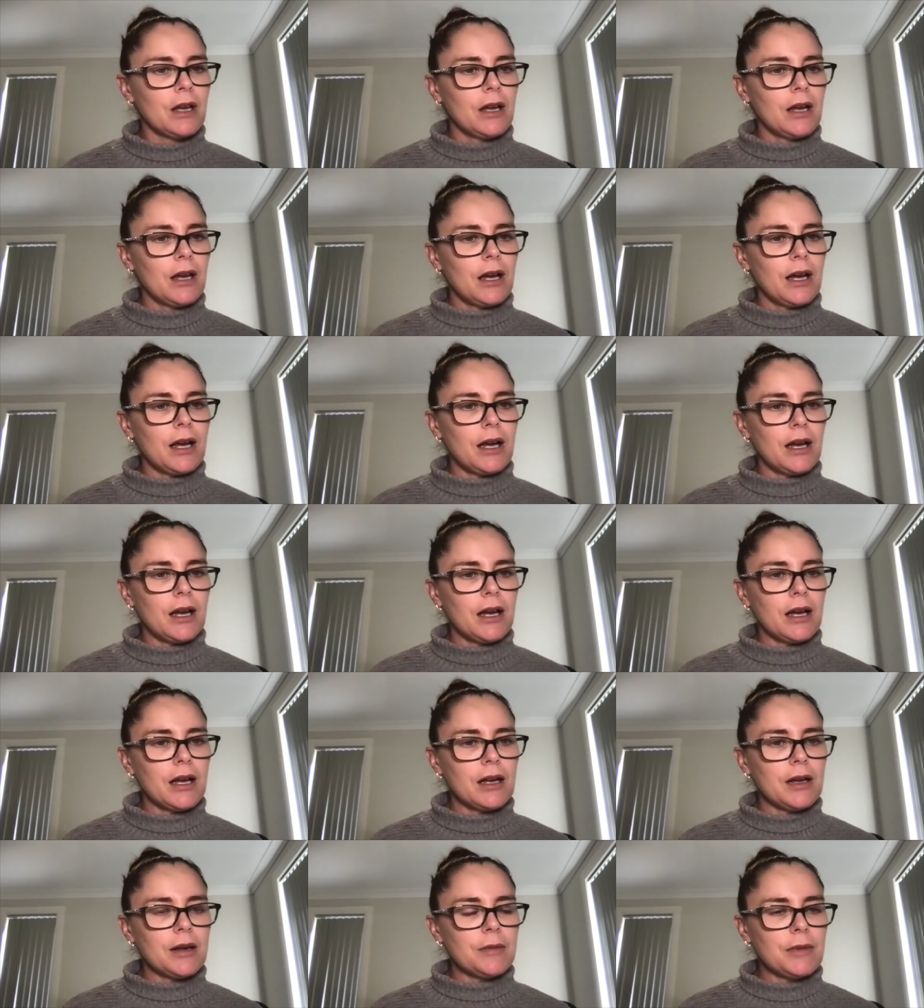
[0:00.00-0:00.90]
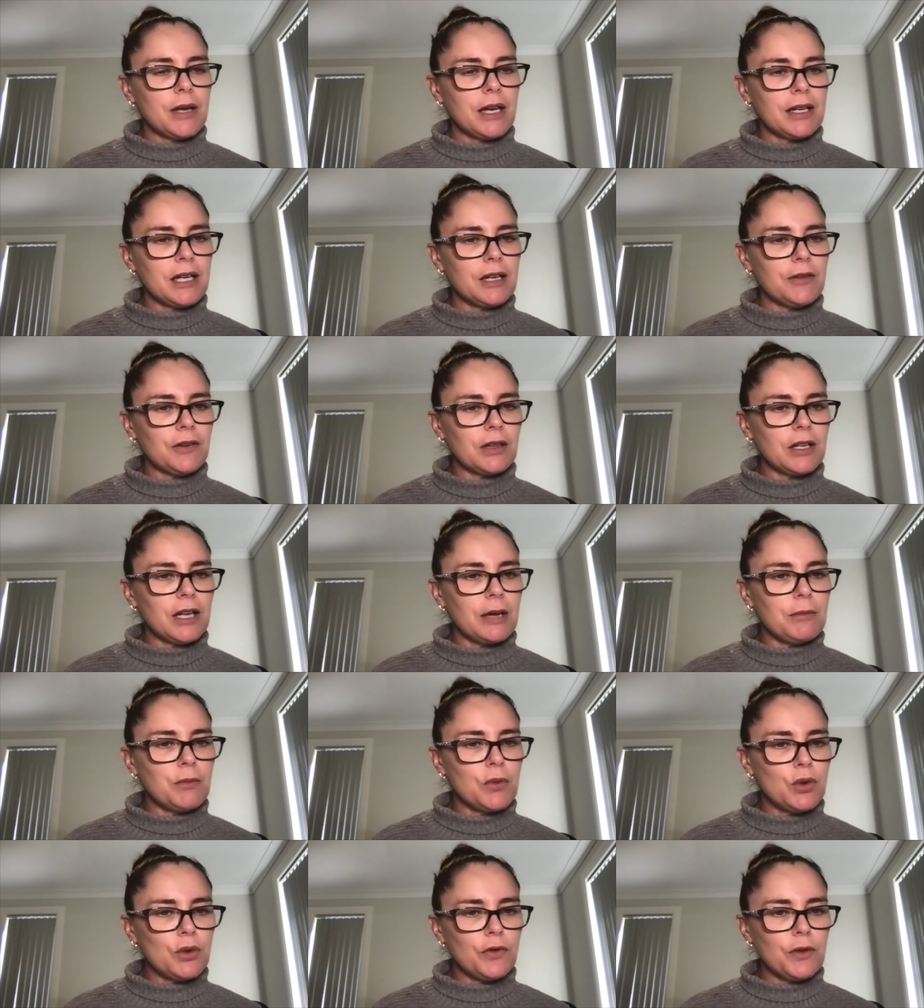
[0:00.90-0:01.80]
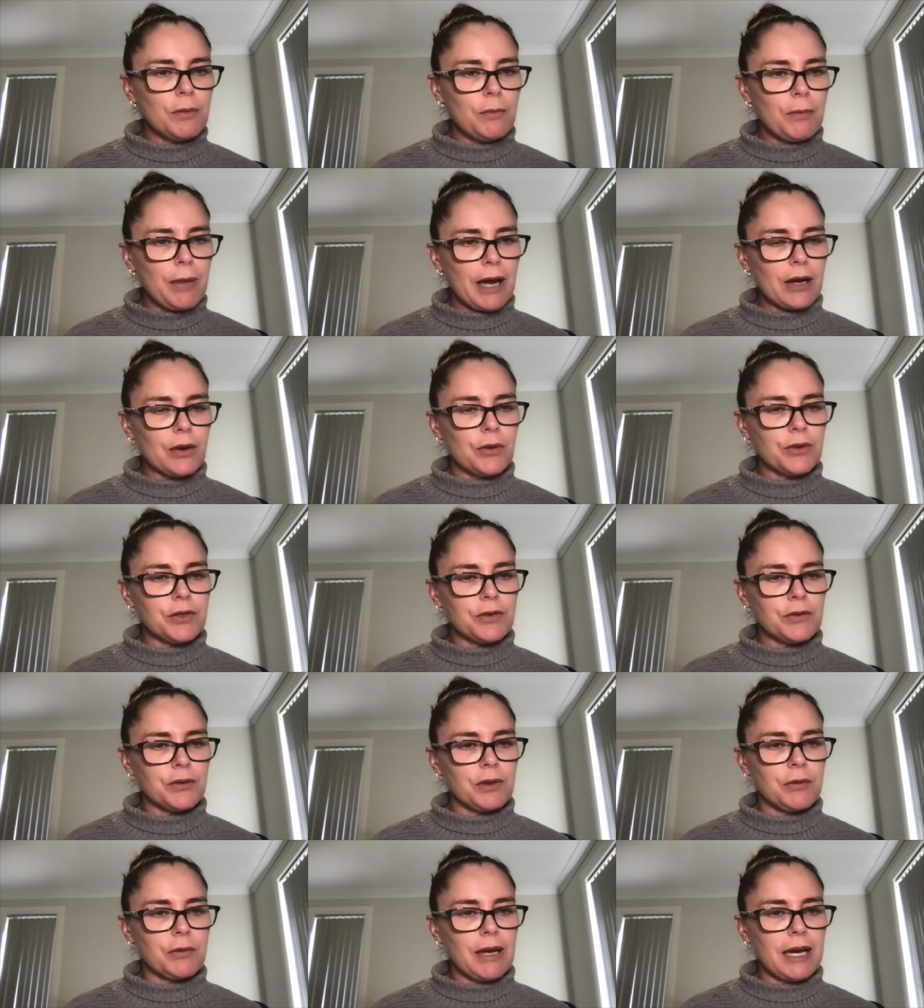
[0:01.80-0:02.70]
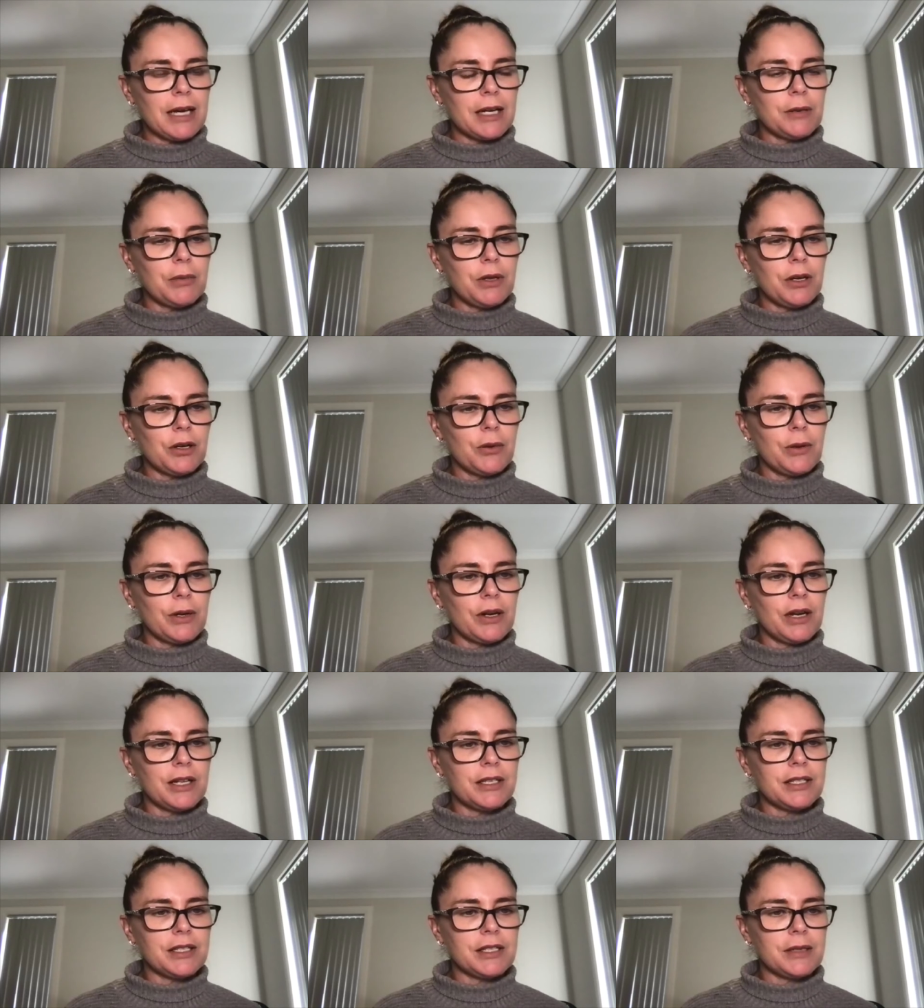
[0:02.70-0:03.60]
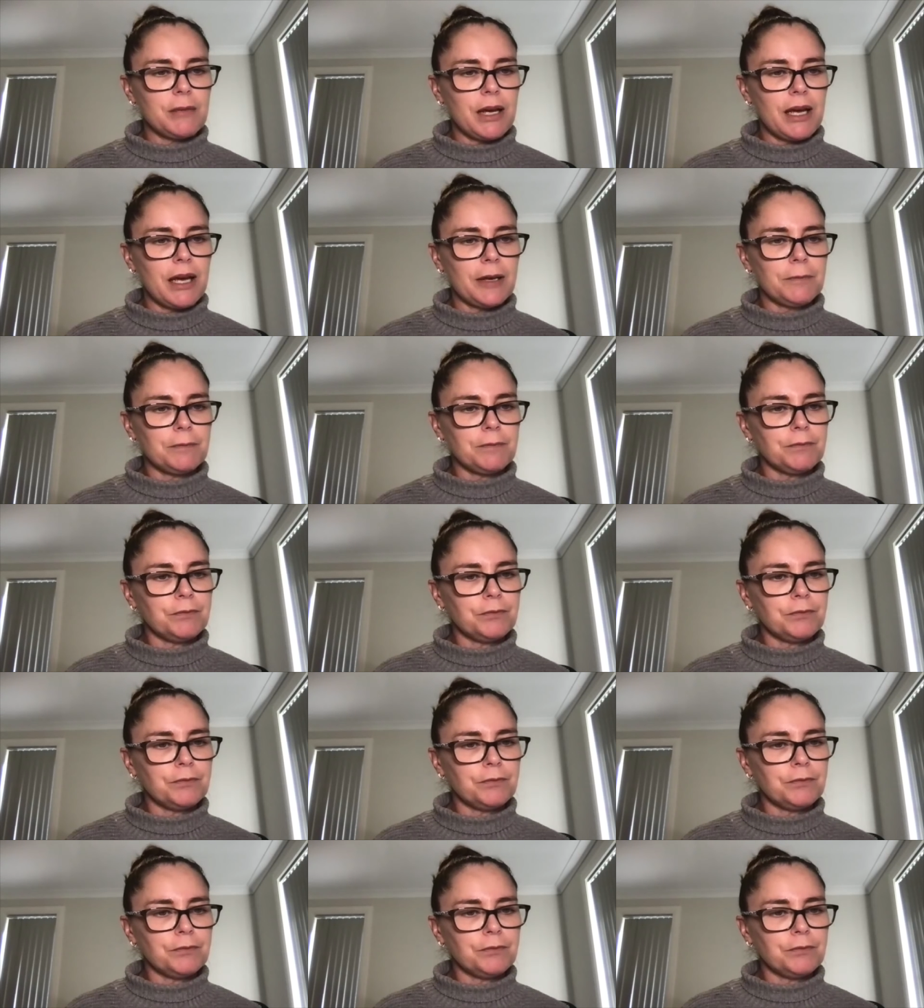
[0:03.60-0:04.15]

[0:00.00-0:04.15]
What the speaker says: Hanifa, like moving backwards from the mounting block when I dismount.